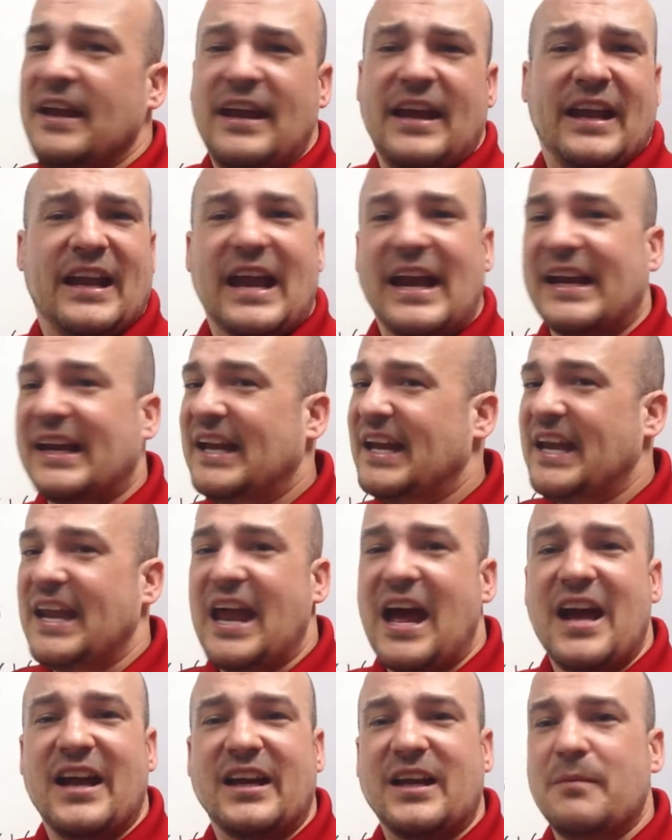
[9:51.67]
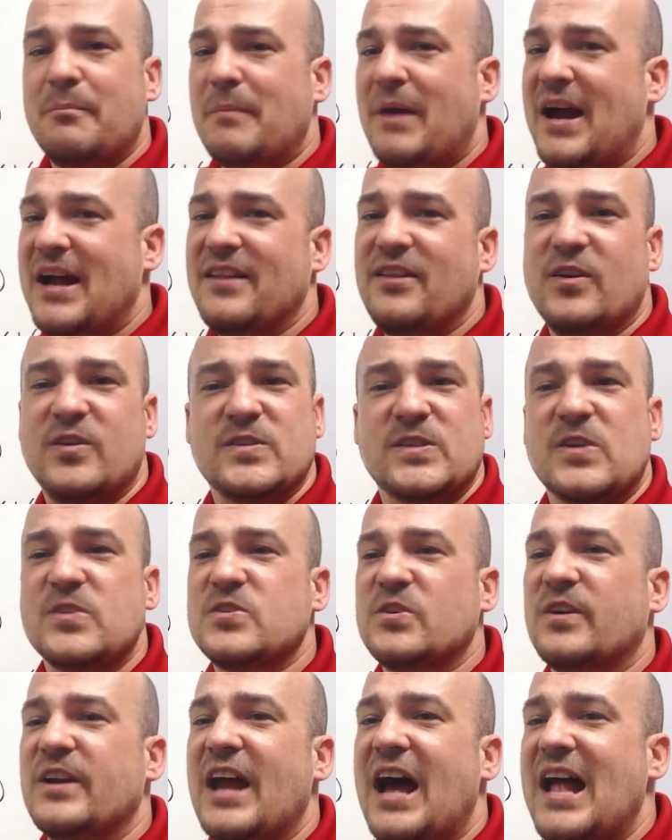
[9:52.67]
and I cannot combine those. Those
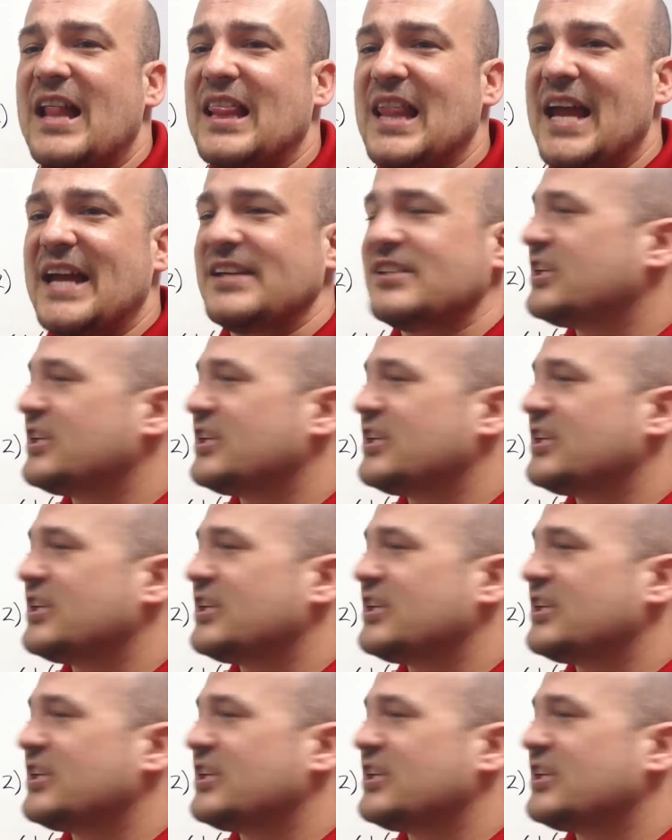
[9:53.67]
are not like